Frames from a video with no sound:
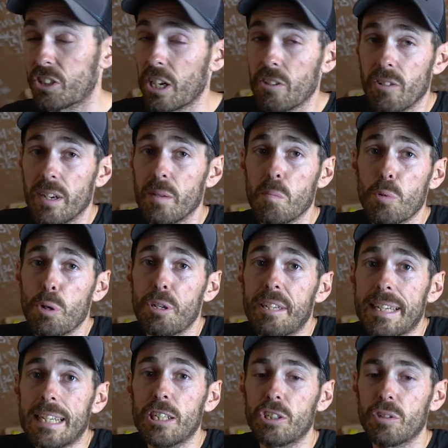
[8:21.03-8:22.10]
generally am
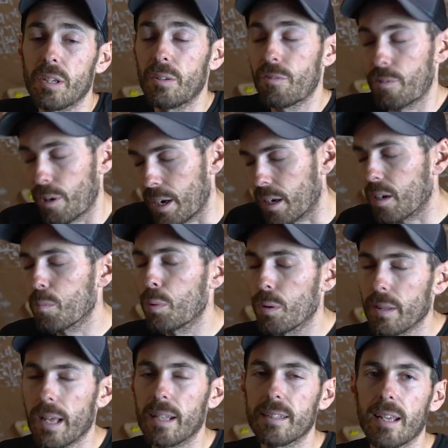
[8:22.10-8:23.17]
pretty injury free, and I
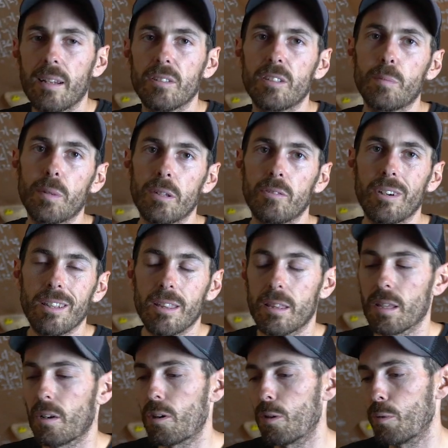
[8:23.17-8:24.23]
put that down to being really
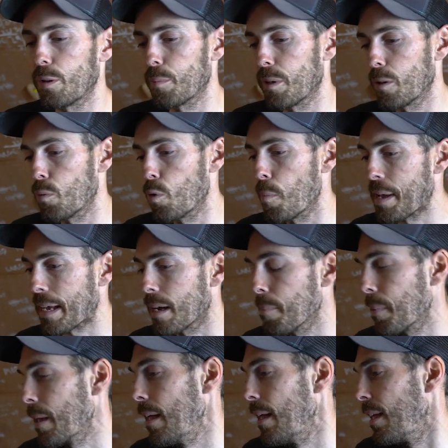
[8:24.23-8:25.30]
thorough with my warming up.